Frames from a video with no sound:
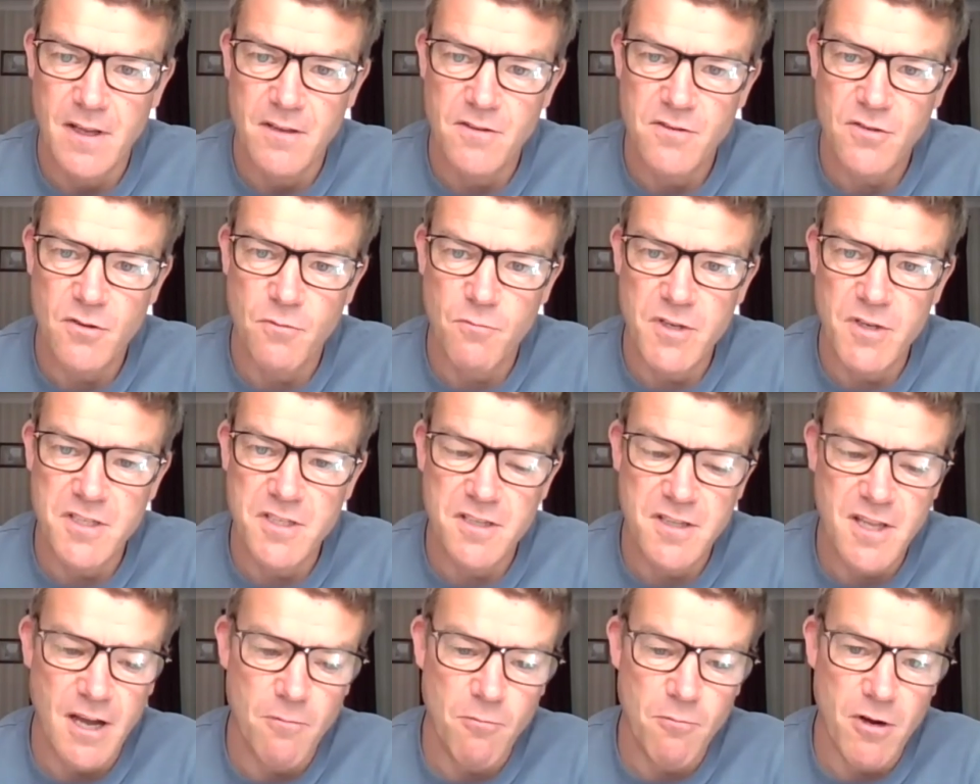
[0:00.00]
So we
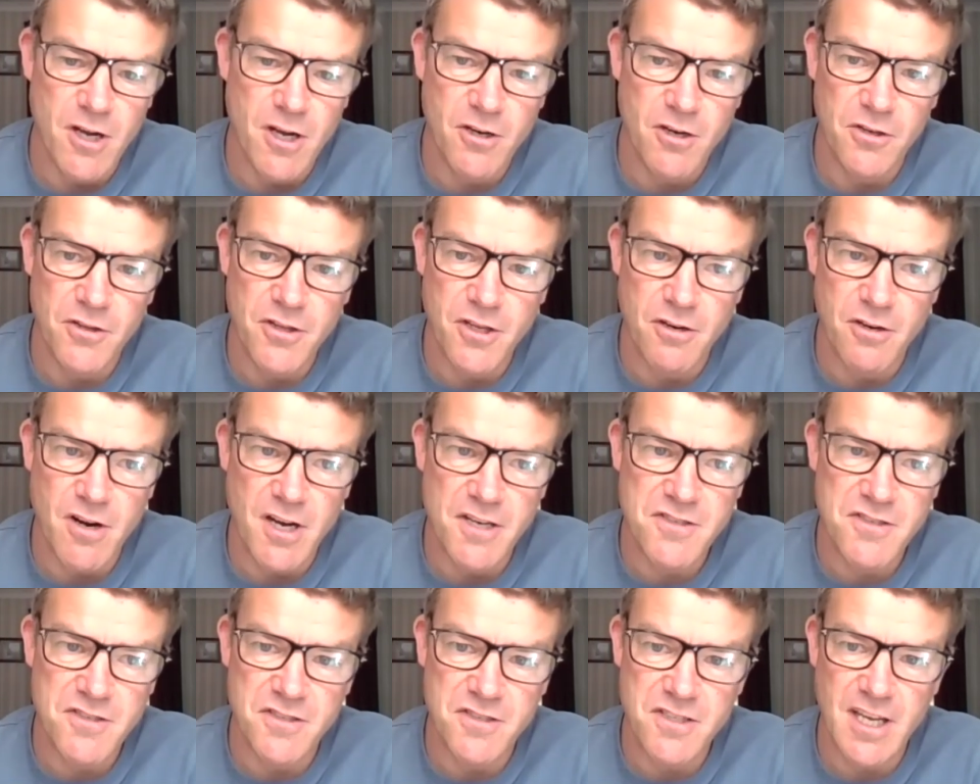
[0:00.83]
did that work on the
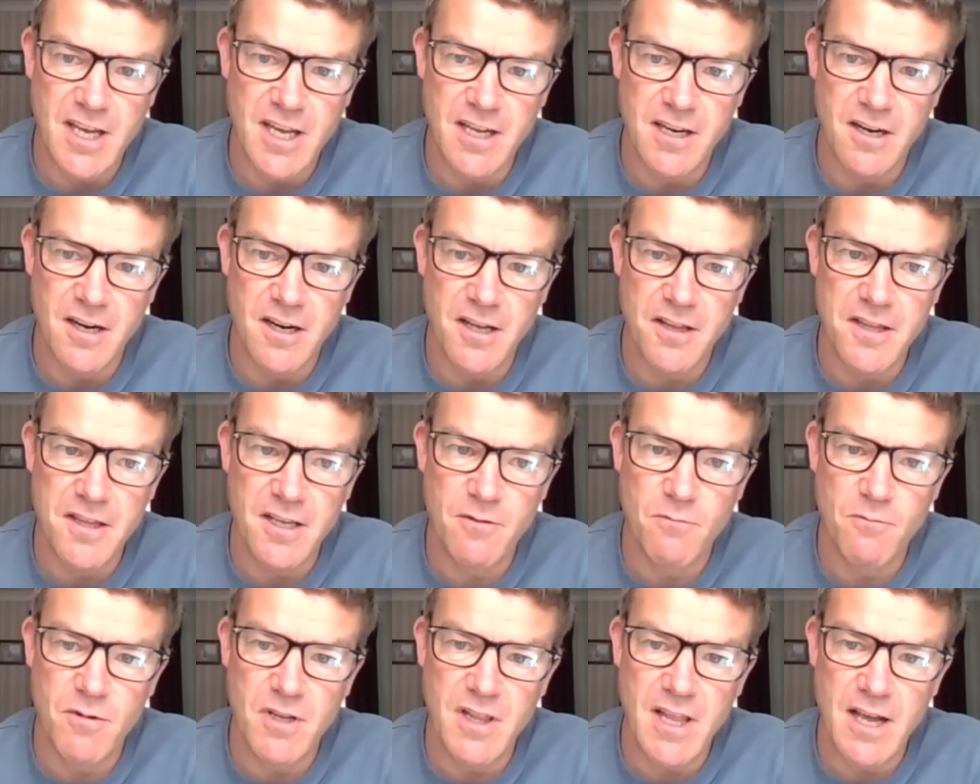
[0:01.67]
horizon scan, and I
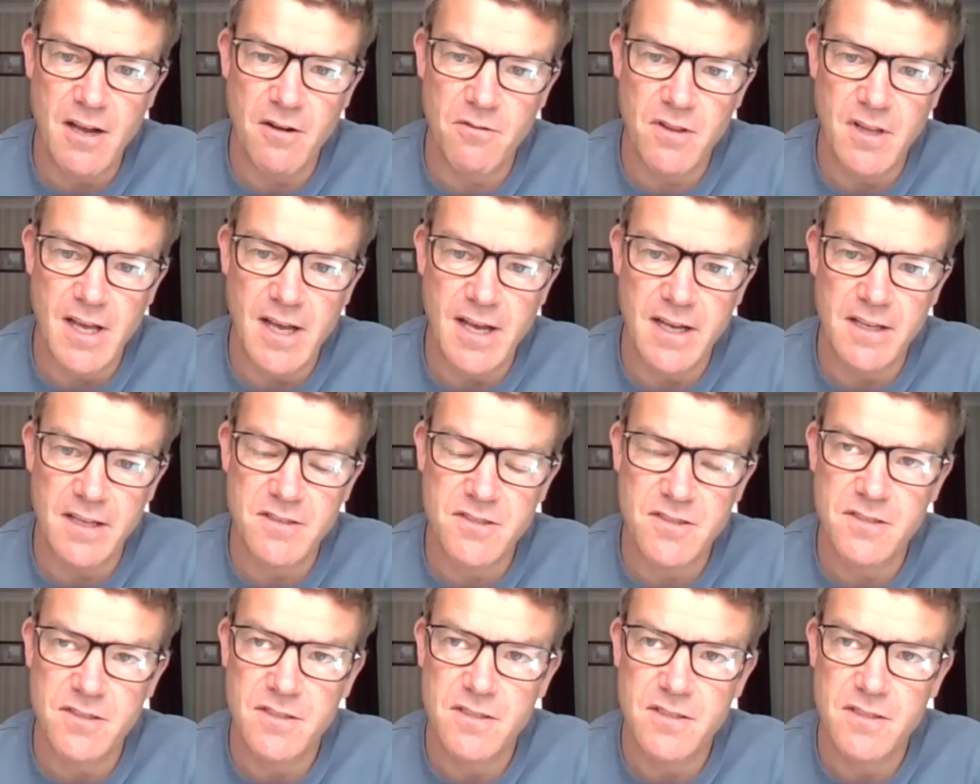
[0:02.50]
think without that,